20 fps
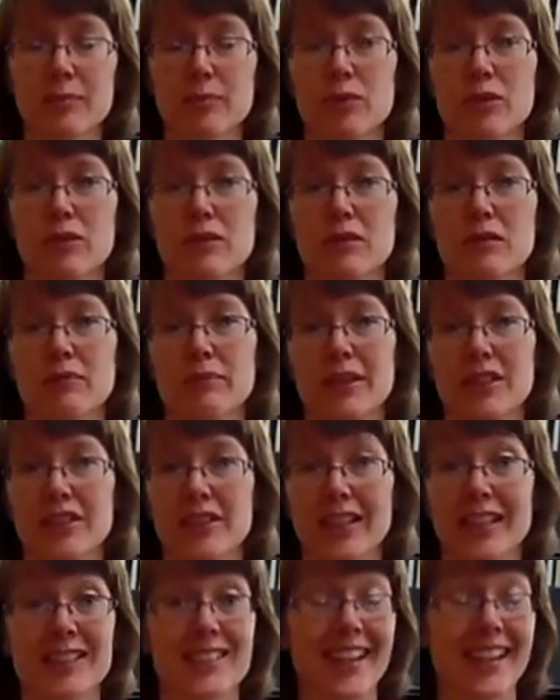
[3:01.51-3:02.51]
simple
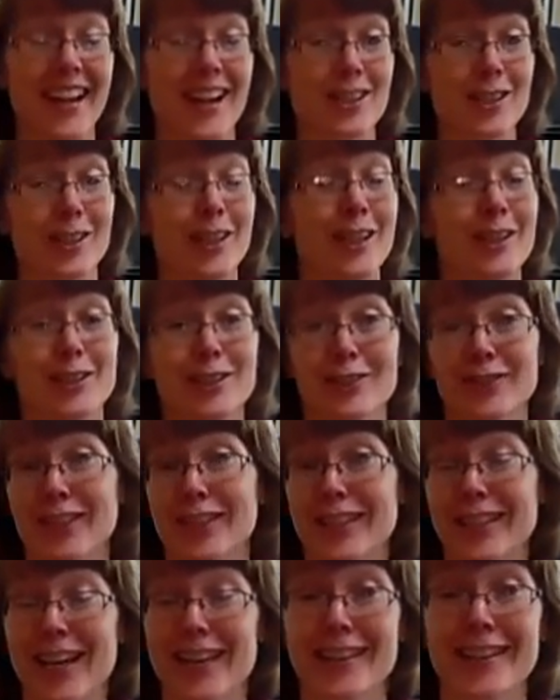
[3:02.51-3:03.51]
melodies. And actually, it's
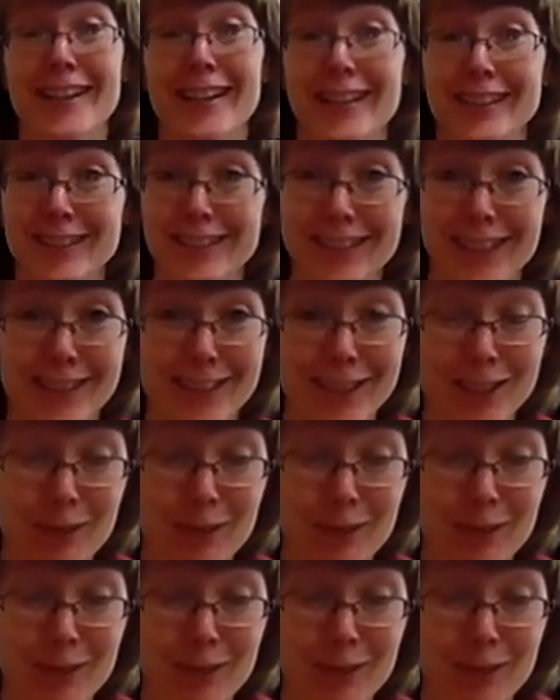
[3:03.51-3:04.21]
funny, I think since I